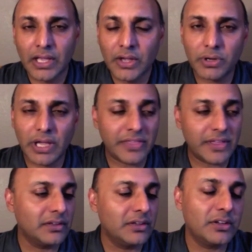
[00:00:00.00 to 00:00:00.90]
Well, I
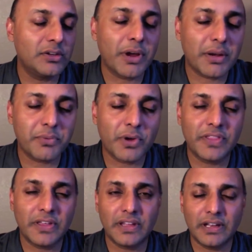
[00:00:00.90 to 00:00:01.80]
think you brought up one
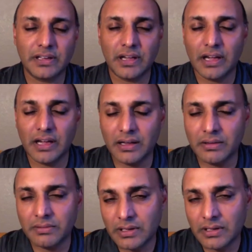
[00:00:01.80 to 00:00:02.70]
thing
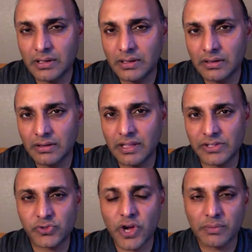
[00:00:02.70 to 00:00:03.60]
that
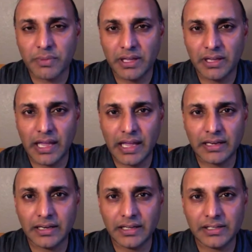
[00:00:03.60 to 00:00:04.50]
struck me,
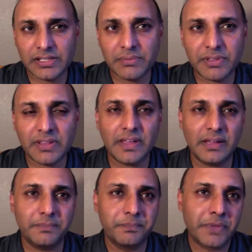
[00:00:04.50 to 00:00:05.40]
and it's something
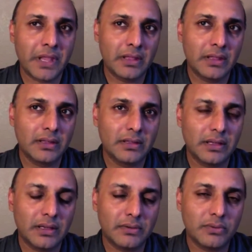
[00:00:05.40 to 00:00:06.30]
that
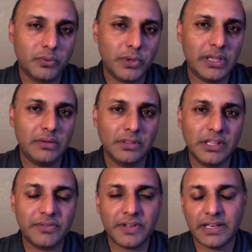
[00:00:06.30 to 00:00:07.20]
we
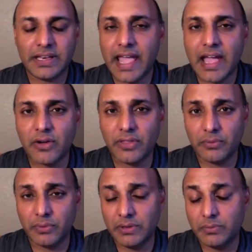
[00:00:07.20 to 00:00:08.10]
live in now,
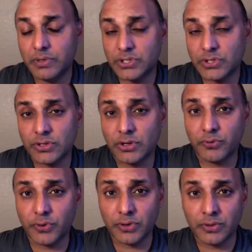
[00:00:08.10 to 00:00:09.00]
that we turn
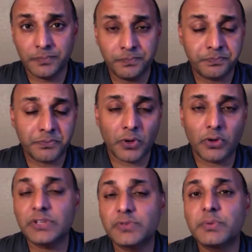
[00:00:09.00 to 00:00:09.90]
over, or
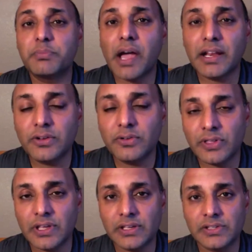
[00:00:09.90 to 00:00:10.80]
at least we buy new
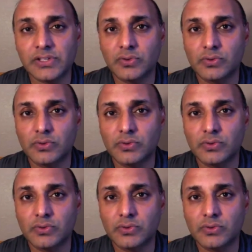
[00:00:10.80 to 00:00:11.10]
things